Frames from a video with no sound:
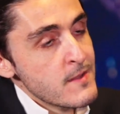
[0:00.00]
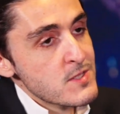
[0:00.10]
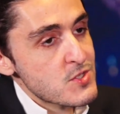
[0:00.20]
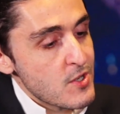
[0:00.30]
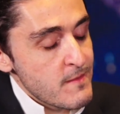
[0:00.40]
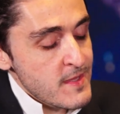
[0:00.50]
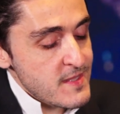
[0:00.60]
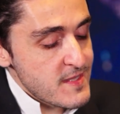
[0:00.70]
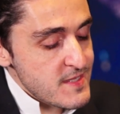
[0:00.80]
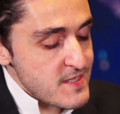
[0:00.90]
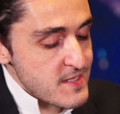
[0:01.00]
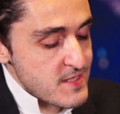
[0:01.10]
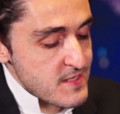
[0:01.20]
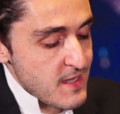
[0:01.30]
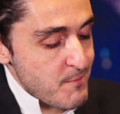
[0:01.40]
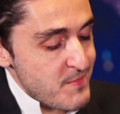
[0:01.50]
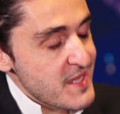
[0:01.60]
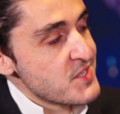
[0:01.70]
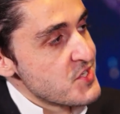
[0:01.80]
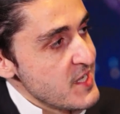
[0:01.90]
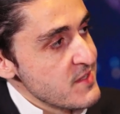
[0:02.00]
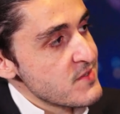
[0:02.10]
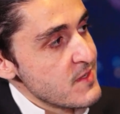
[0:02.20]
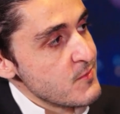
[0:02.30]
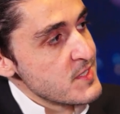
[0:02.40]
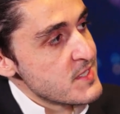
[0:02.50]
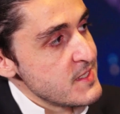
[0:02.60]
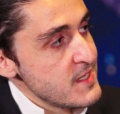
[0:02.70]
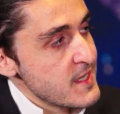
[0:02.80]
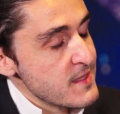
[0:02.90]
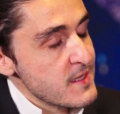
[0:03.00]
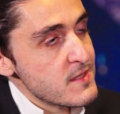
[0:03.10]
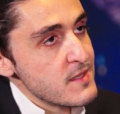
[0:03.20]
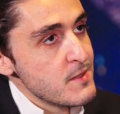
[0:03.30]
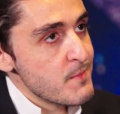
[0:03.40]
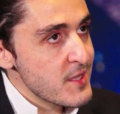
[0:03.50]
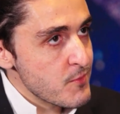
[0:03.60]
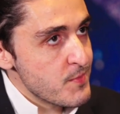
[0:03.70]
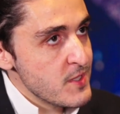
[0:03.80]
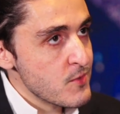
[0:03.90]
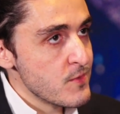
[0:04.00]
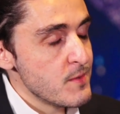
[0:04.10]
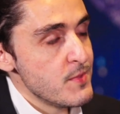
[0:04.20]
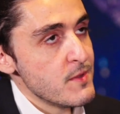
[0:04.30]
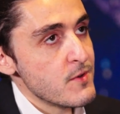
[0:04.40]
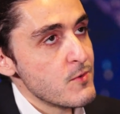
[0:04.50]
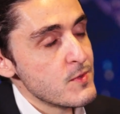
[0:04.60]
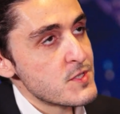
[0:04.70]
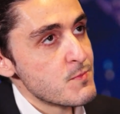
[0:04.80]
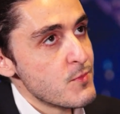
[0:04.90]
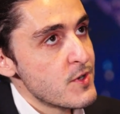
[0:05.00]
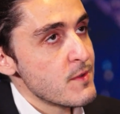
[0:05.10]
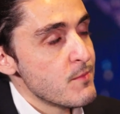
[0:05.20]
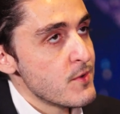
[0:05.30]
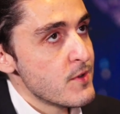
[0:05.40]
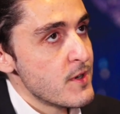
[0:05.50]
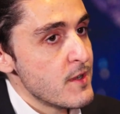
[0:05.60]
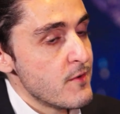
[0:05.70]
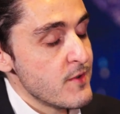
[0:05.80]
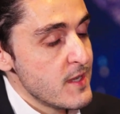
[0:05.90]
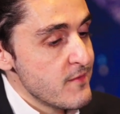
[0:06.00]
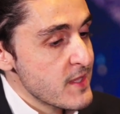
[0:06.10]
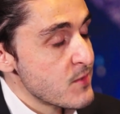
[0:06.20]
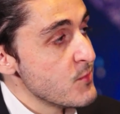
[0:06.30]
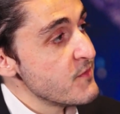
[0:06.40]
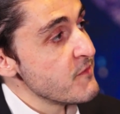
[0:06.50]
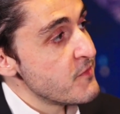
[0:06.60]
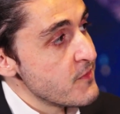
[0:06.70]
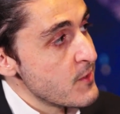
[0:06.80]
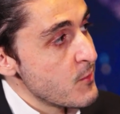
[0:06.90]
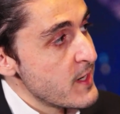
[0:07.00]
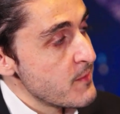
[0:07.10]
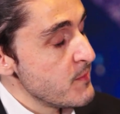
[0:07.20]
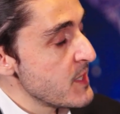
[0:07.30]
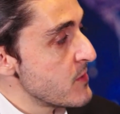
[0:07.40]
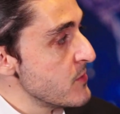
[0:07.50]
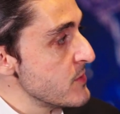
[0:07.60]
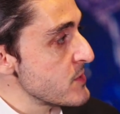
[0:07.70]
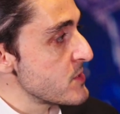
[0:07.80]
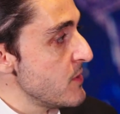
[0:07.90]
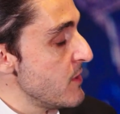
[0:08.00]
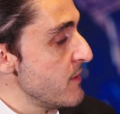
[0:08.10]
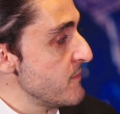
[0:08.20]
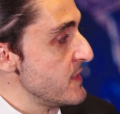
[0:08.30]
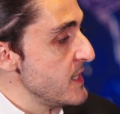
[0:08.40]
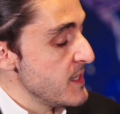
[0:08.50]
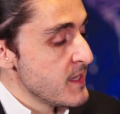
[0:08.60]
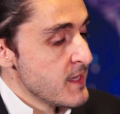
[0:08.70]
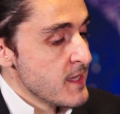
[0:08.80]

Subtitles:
So this is a big change that we see, and that, in my opinion, will be always more and more relevant moving forward because of the